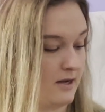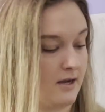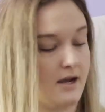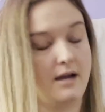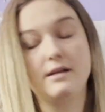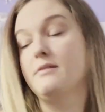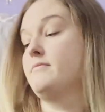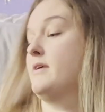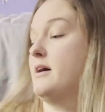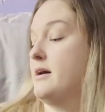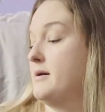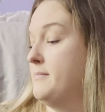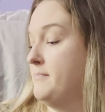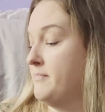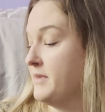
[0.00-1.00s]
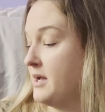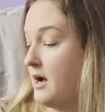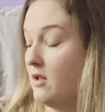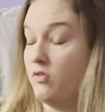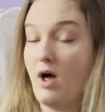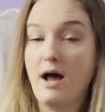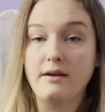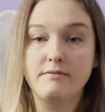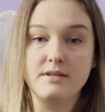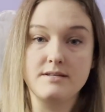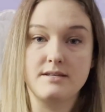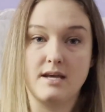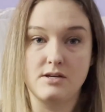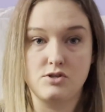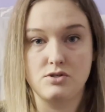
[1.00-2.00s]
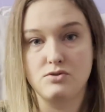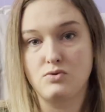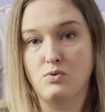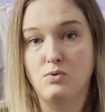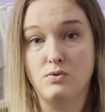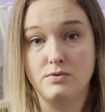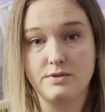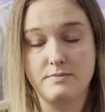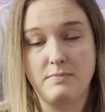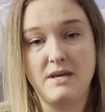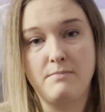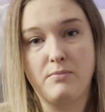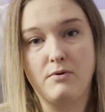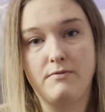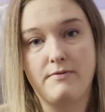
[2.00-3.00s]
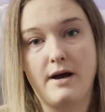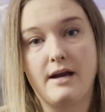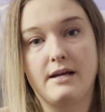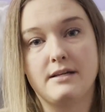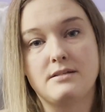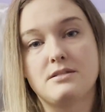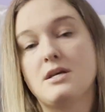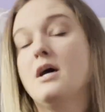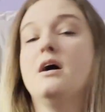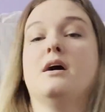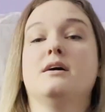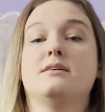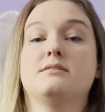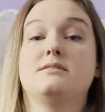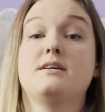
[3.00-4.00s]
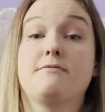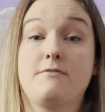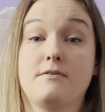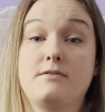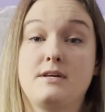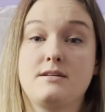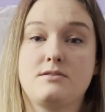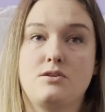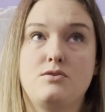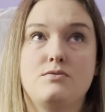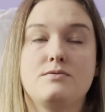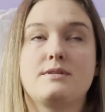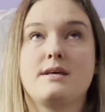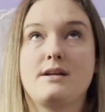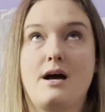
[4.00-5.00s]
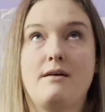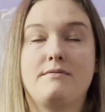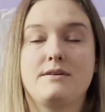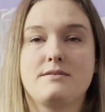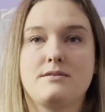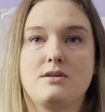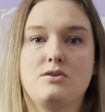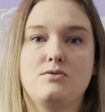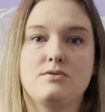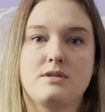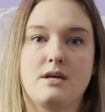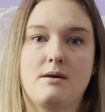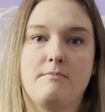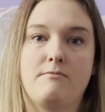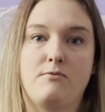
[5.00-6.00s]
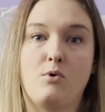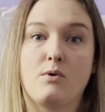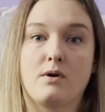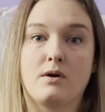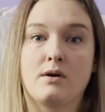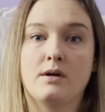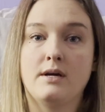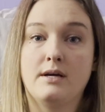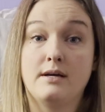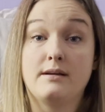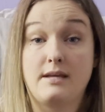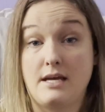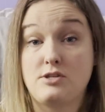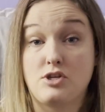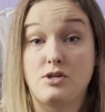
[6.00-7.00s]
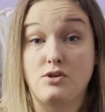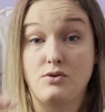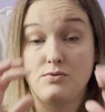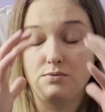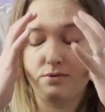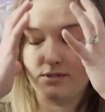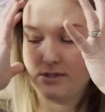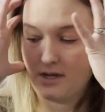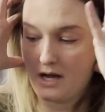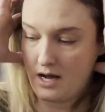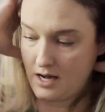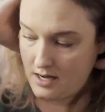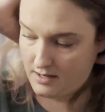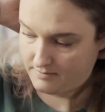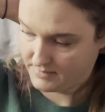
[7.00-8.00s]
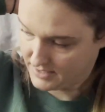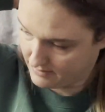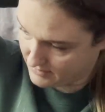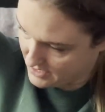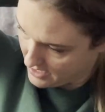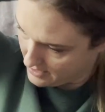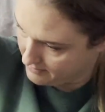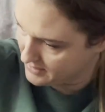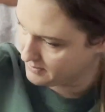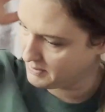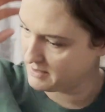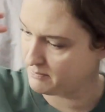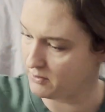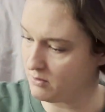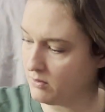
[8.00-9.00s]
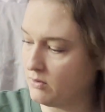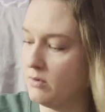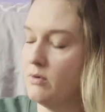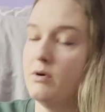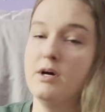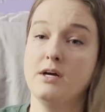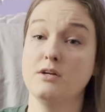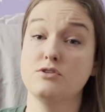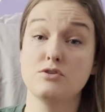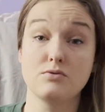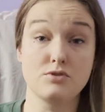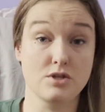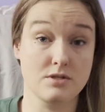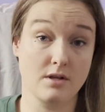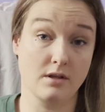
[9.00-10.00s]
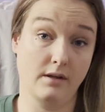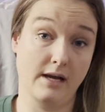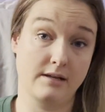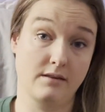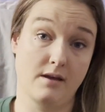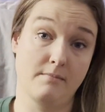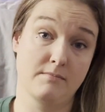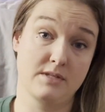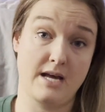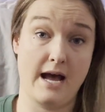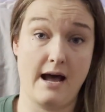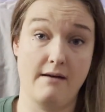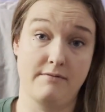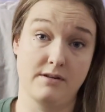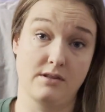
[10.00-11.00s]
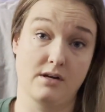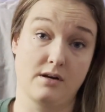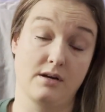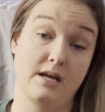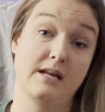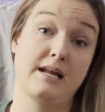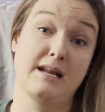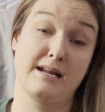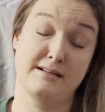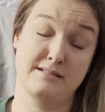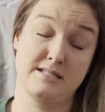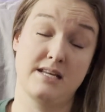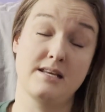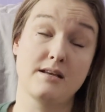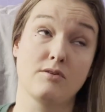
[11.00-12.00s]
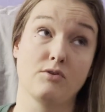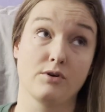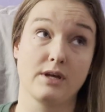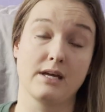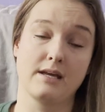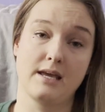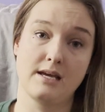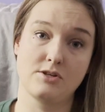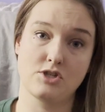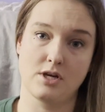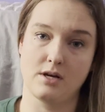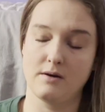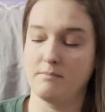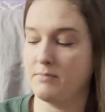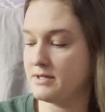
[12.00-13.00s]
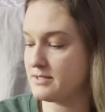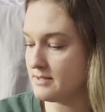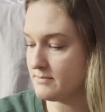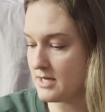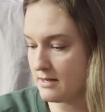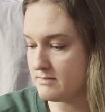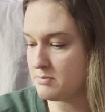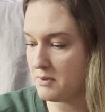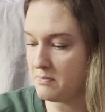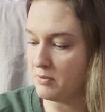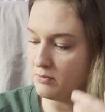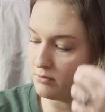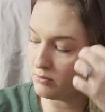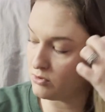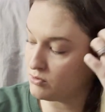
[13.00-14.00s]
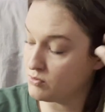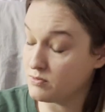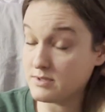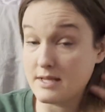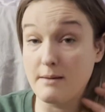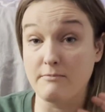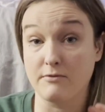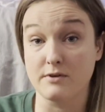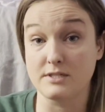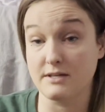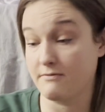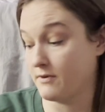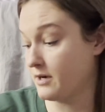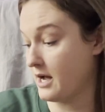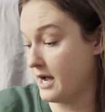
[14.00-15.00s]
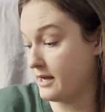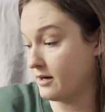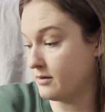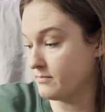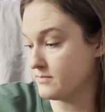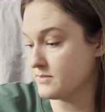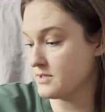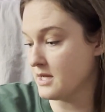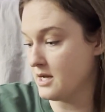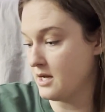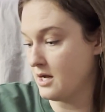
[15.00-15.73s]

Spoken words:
kind of a lot of these kitchen tools, people find different things to use than obviously using them for kitchen use. Sometimes people do just collect them to have in an antique looking kitchen, but sometimes people use them for different items,